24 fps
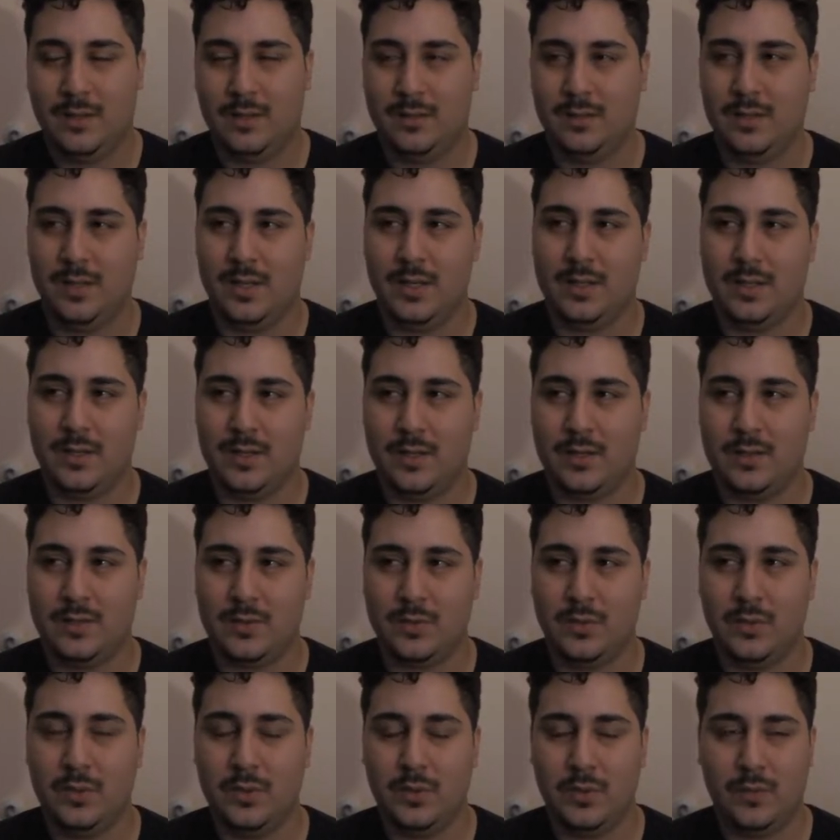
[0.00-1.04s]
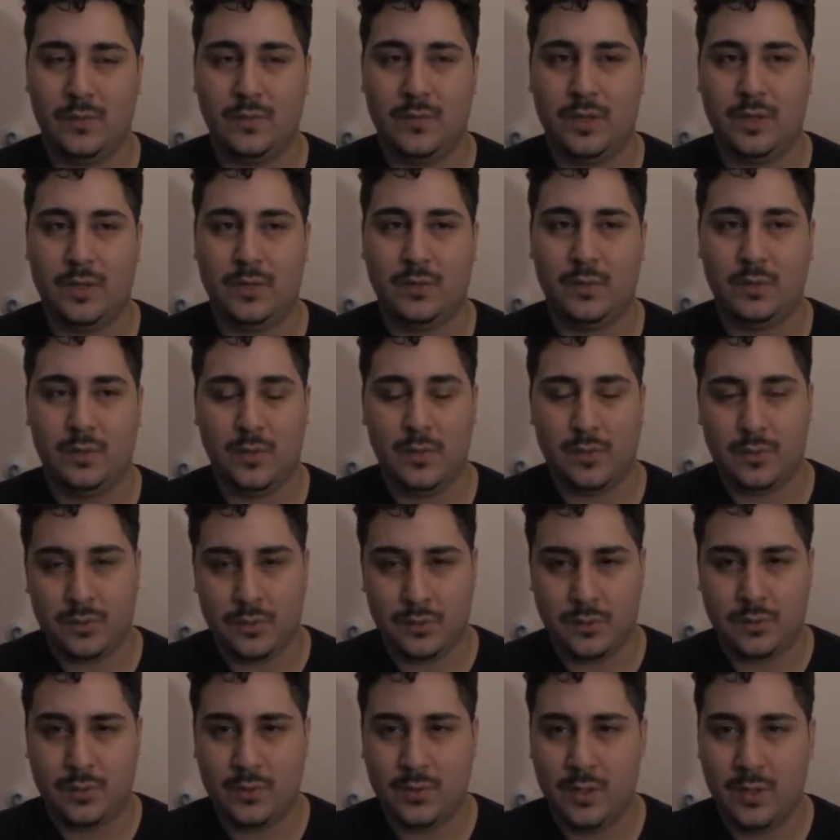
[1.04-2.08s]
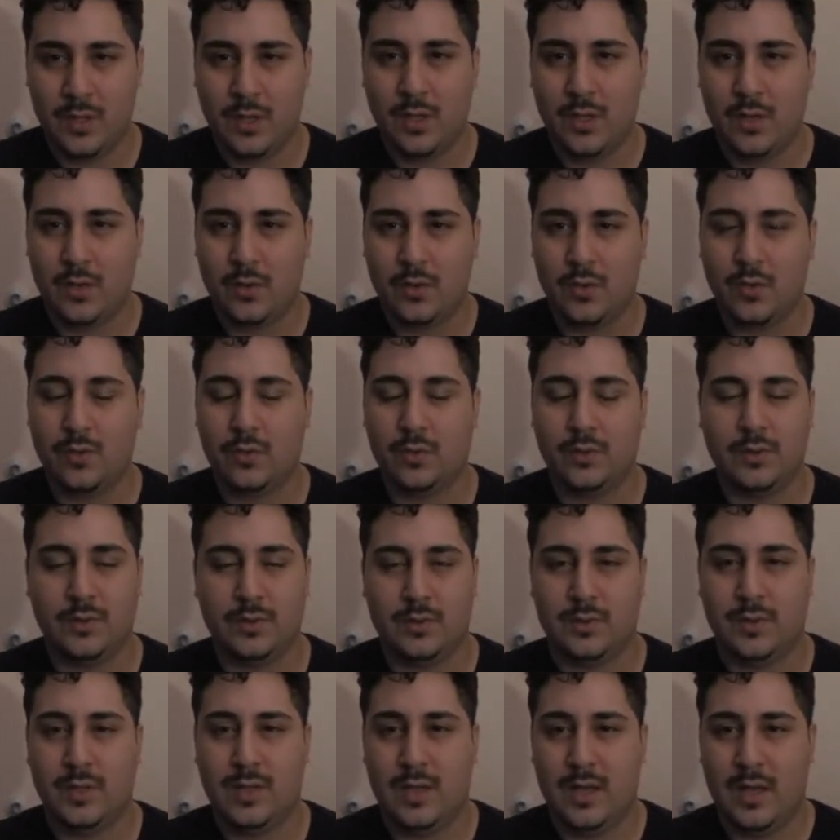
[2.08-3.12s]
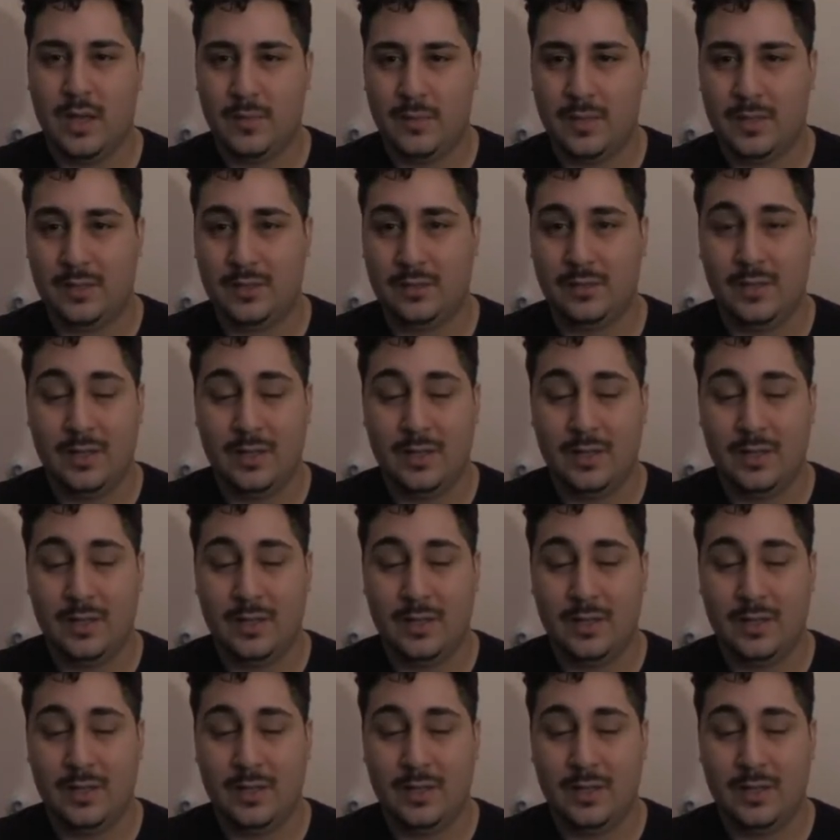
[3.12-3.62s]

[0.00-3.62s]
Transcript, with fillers: Like, it's only good for like close quarters. I mean